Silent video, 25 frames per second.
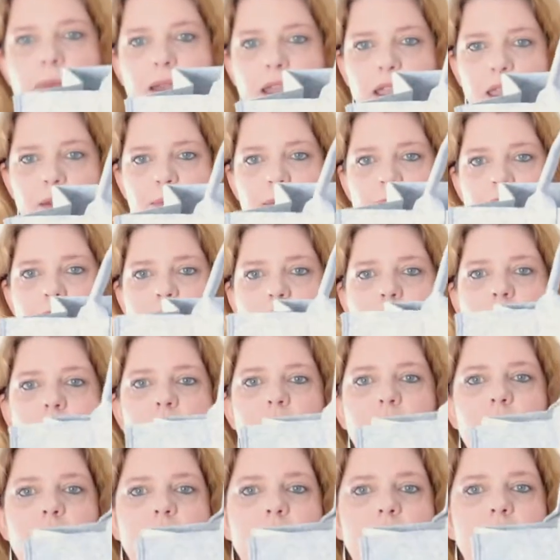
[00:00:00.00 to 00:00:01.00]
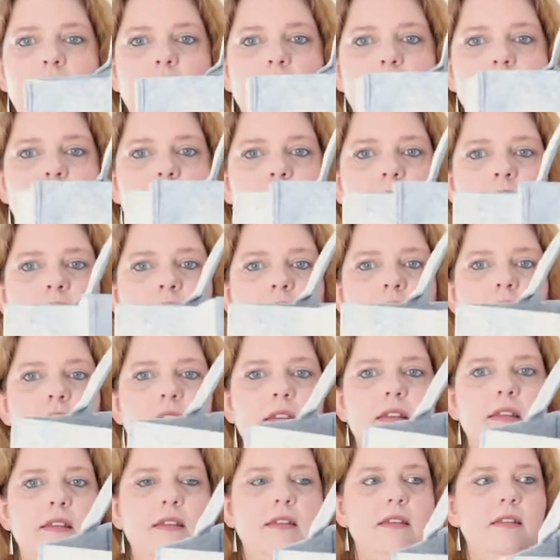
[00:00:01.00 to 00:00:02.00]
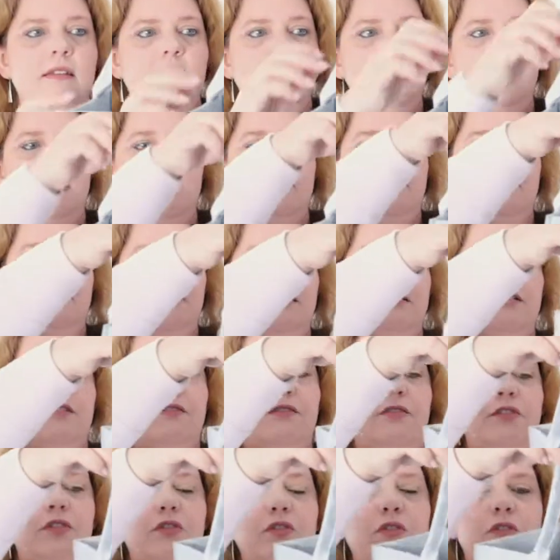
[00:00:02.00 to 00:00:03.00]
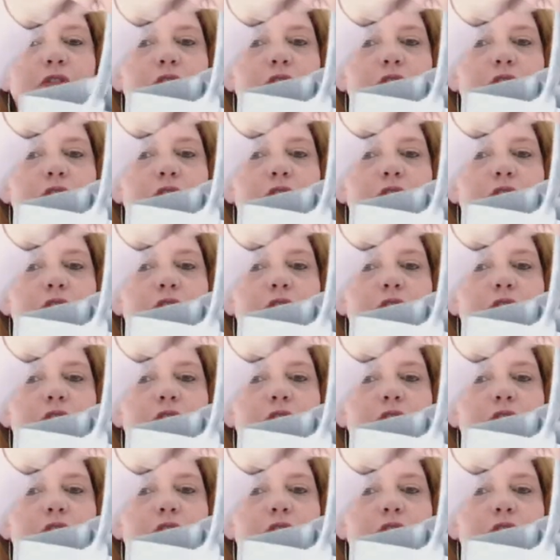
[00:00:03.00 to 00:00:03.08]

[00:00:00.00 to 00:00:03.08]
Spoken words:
back a bit so you can see it in its full